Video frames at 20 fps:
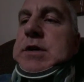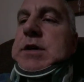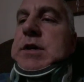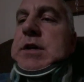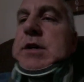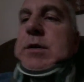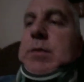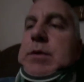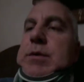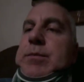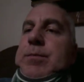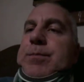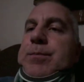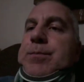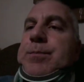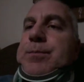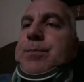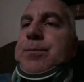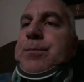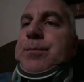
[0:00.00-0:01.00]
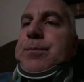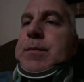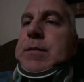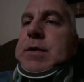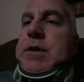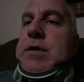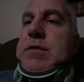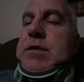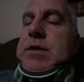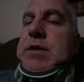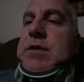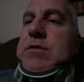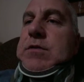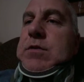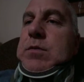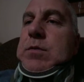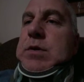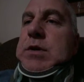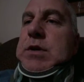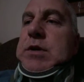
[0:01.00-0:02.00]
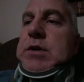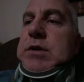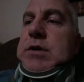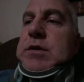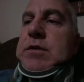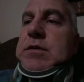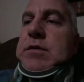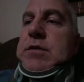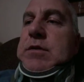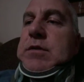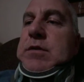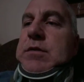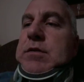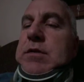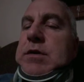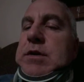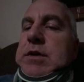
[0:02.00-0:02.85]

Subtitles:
anyway, everything's going good, so